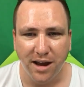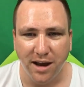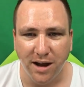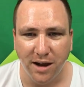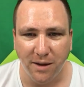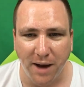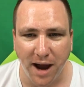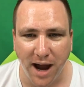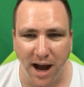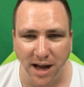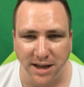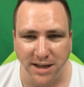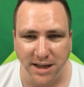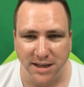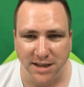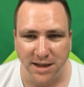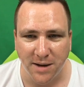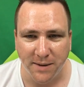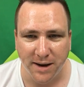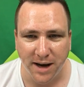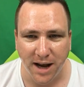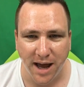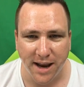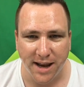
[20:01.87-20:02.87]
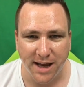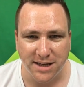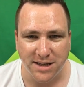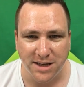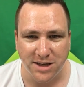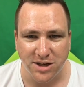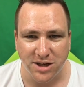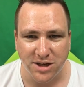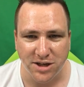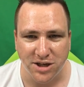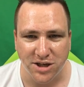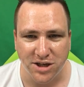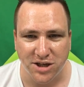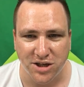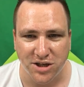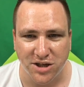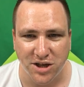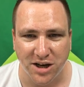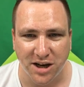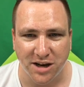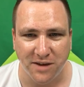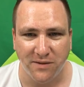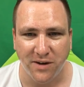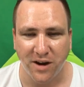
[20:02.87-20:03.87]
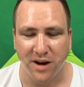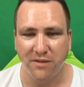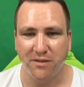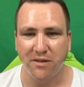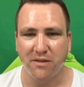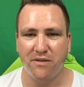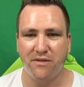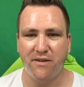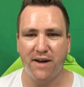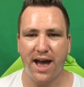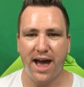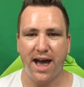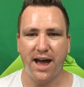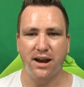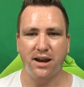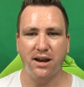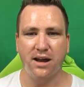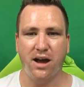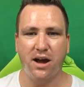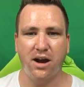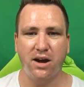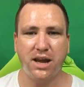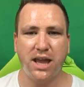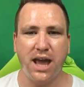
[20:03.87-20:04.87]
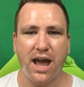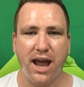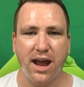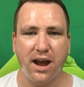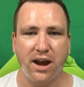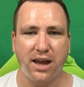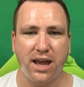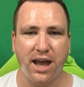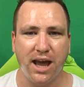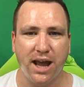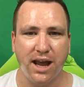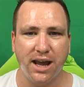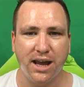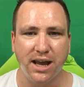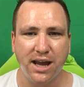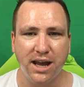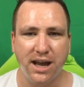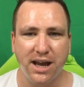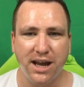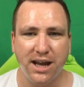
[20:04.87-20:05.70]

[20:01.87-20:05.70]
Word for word: I did something like this and just stood in front of a fan. Okay, okay.